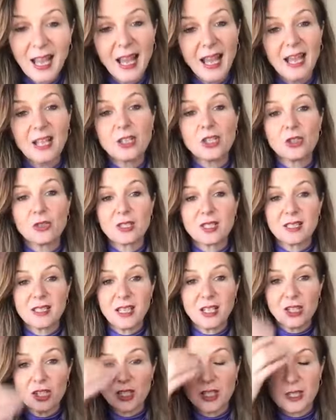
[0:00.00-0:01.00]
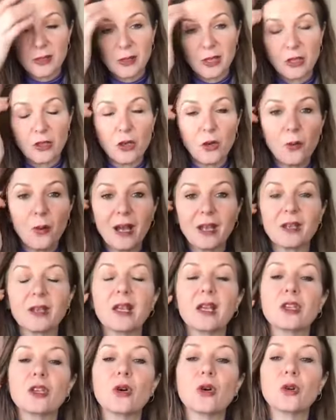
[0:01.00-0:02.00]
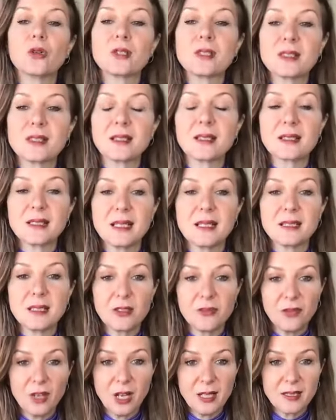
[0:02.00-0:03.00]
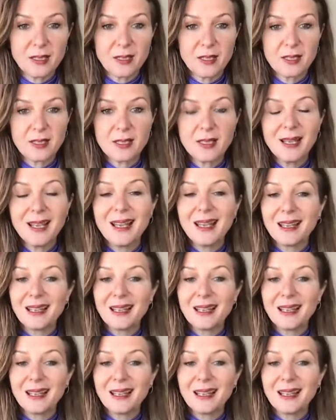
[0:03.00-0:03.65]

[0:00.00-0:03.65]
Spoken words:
had your sessions with your success advisors,